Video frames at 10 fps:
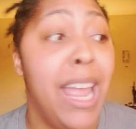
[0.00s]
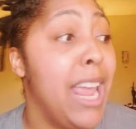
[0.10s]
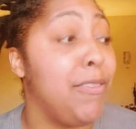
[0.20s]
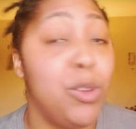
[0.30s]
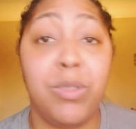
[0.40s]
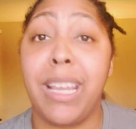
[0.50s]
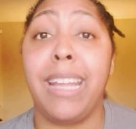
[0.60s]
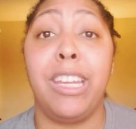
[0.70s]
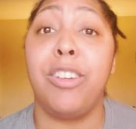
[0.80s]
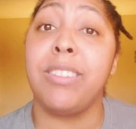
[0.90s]
If you
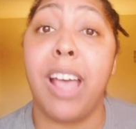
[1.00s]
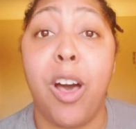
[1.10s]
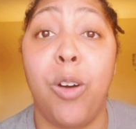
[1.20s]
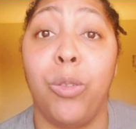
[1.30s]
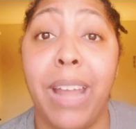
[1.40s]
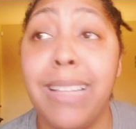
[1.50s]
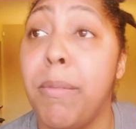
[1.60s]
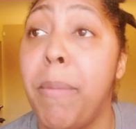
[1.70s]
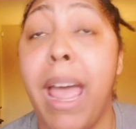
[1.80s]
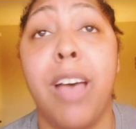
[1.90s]
10 years old, that's a
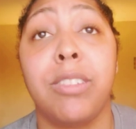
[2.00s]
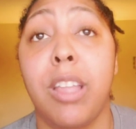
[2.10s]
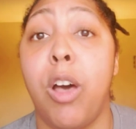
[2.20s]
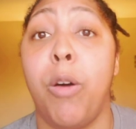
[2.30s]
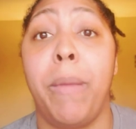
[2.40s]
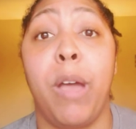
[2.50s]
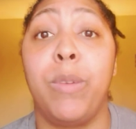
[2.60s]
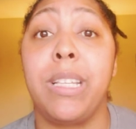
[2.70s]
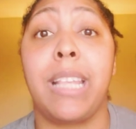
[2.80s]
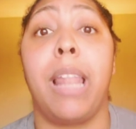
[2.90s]
milestone, man.
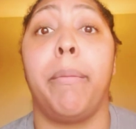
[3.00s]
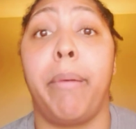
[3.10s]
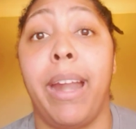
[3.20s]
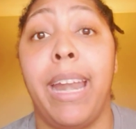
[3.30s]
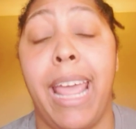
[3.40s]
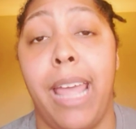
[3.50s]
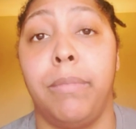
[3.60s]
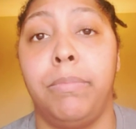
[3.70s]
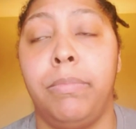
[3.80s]
We celebrating that.